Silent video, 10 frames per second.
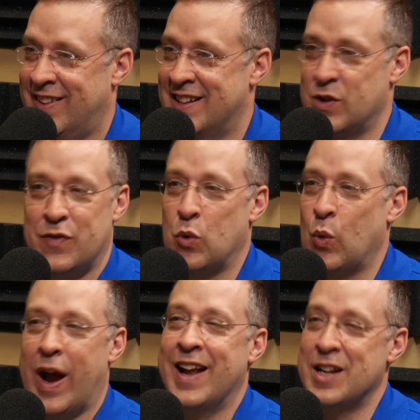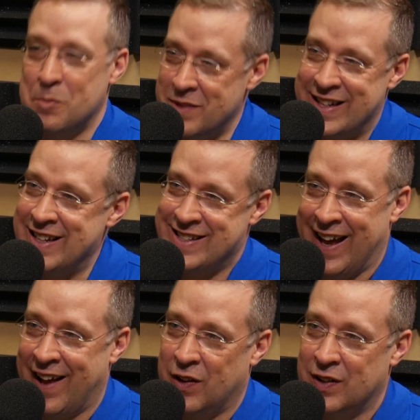It's sort of a random
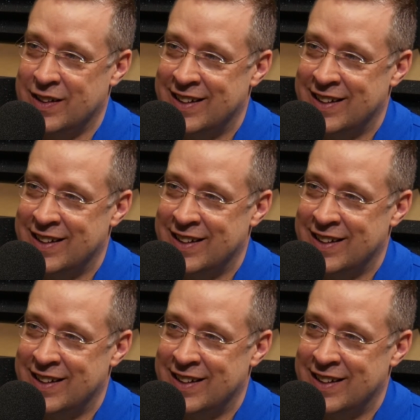detail.